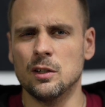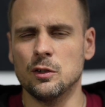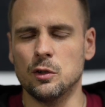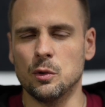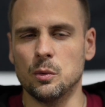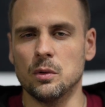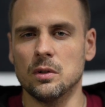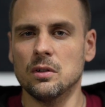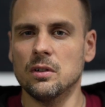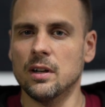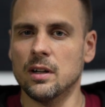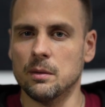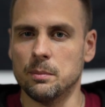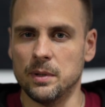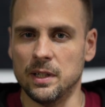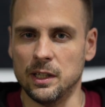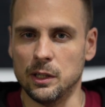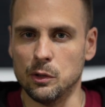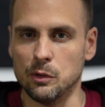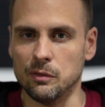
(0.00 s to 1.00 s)
doing a lot of
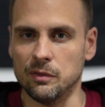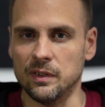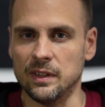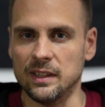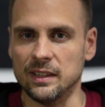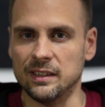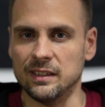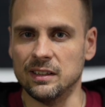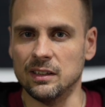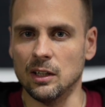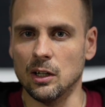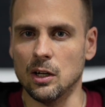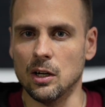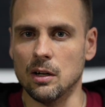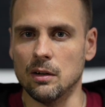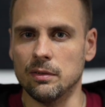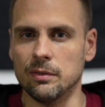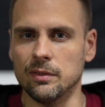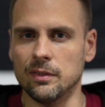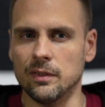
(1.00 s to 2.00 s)
POV
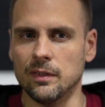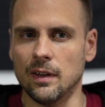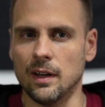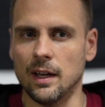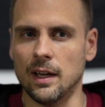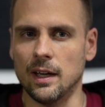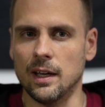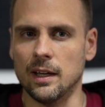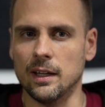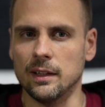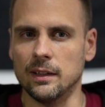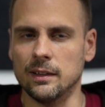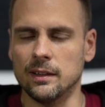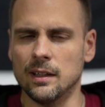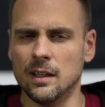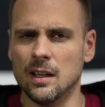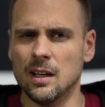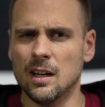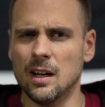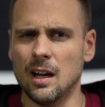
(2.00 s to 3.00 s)
stuff. And
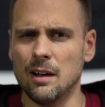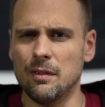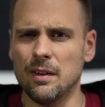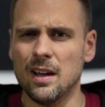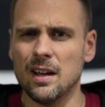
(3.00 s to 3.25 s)
I've